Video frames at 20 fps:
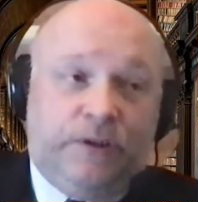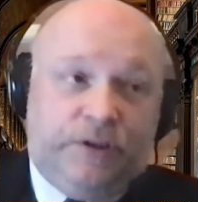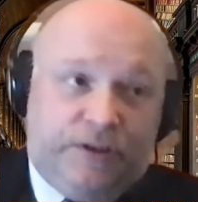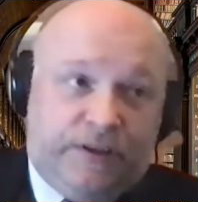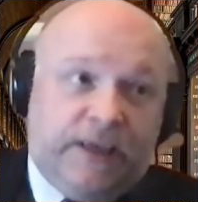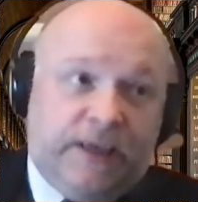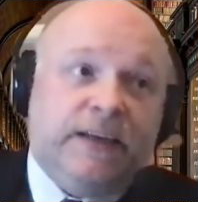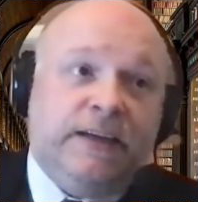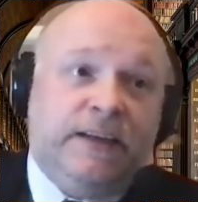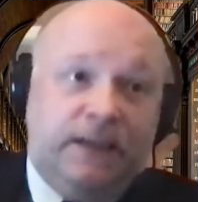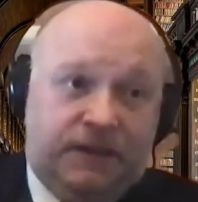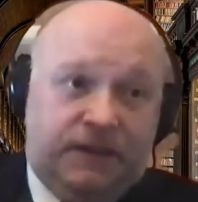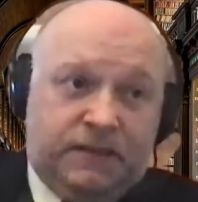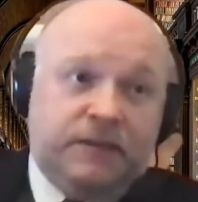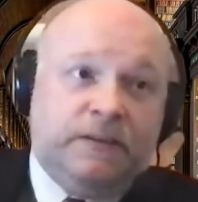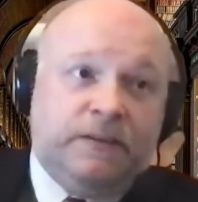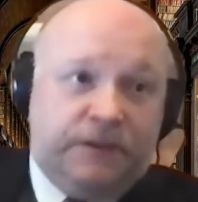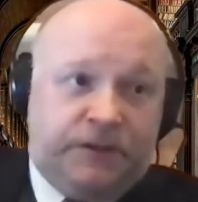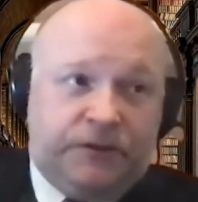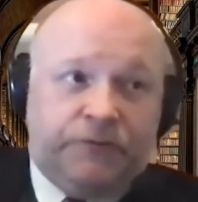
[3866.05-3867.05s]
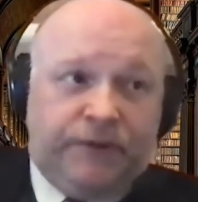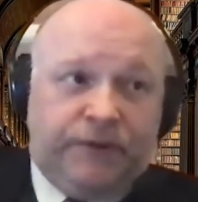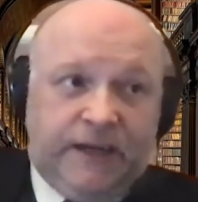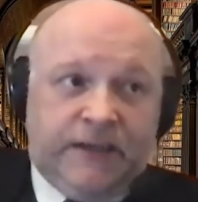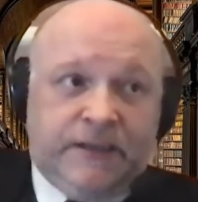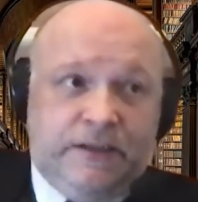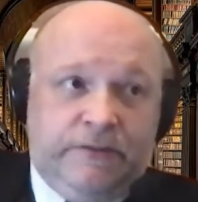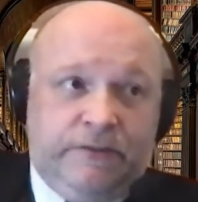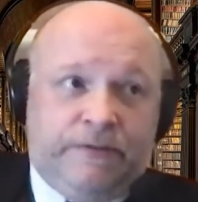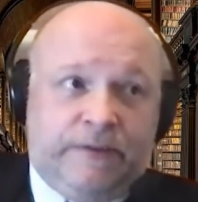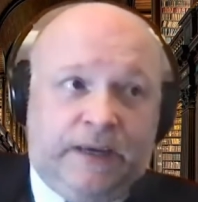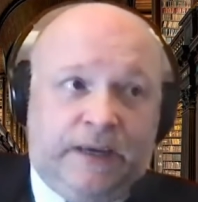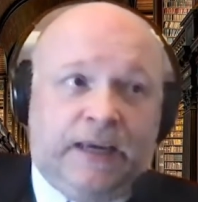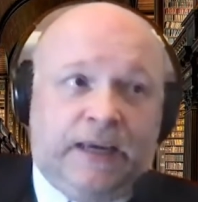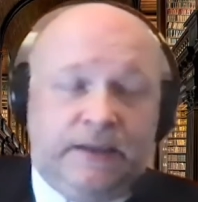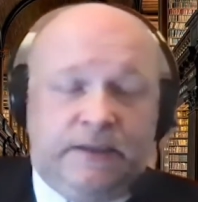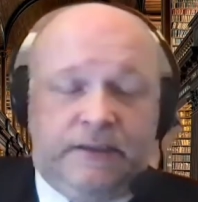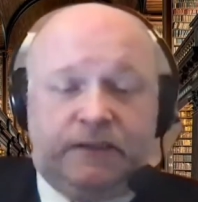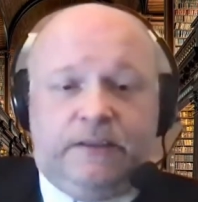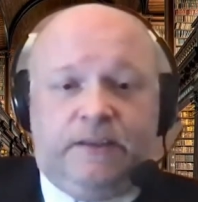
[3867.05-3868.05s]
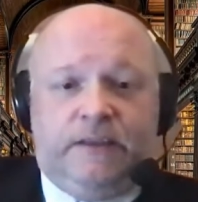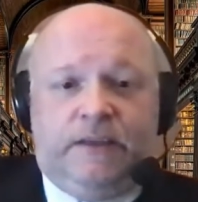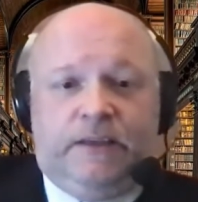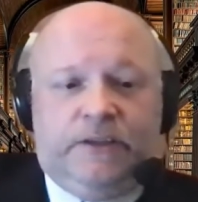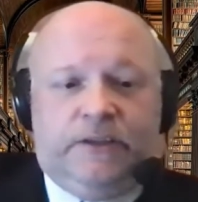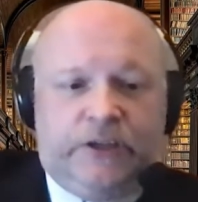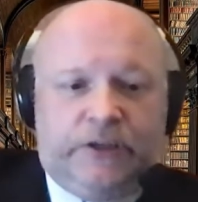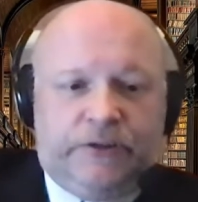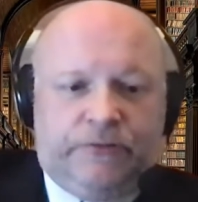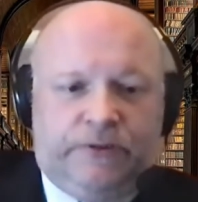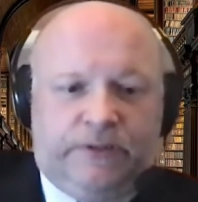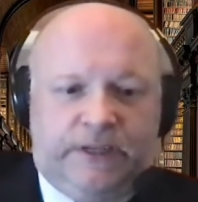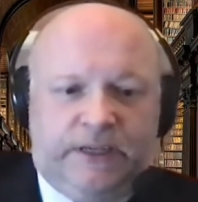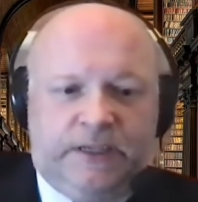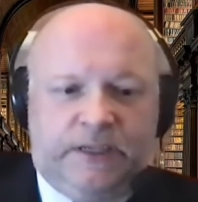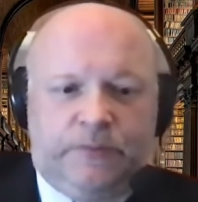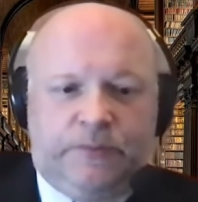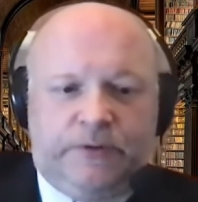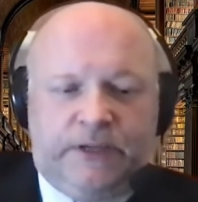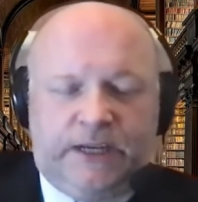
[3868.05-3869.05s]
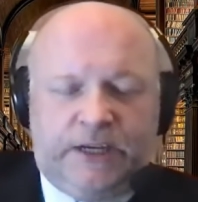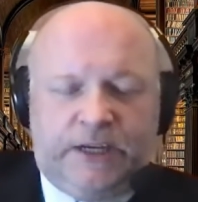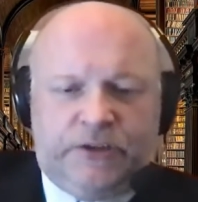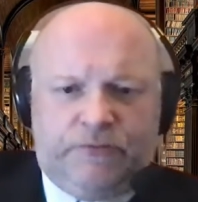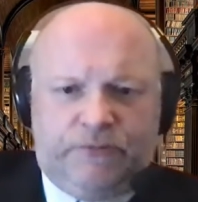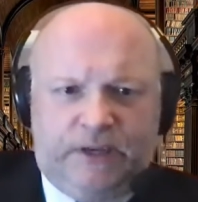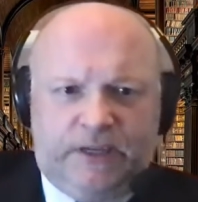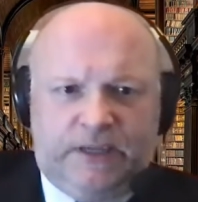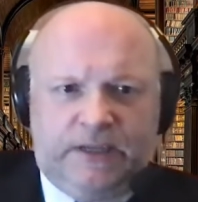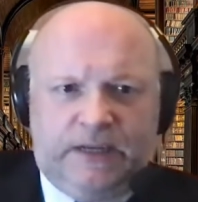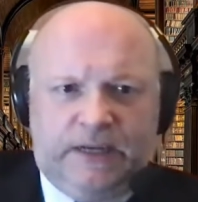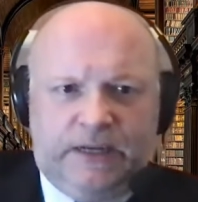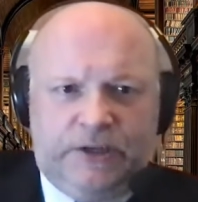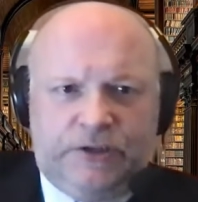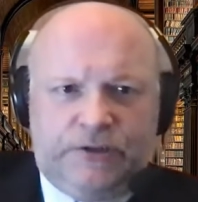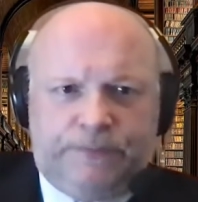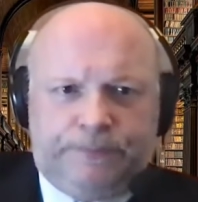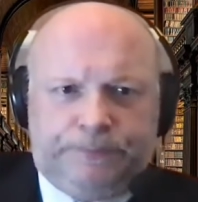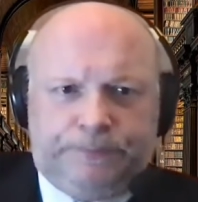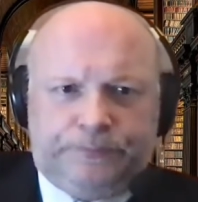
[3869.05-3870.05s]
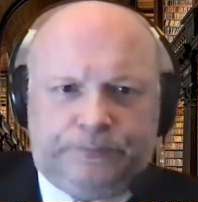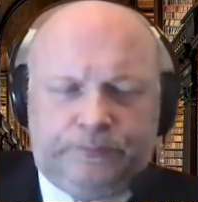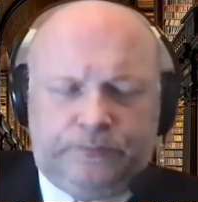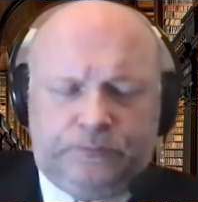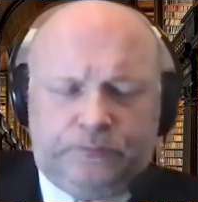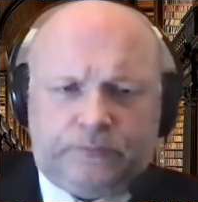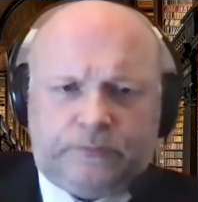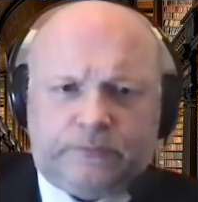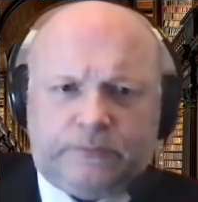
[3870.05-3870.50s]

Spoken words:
which then lead to the directive and the General Data Protection Regulation.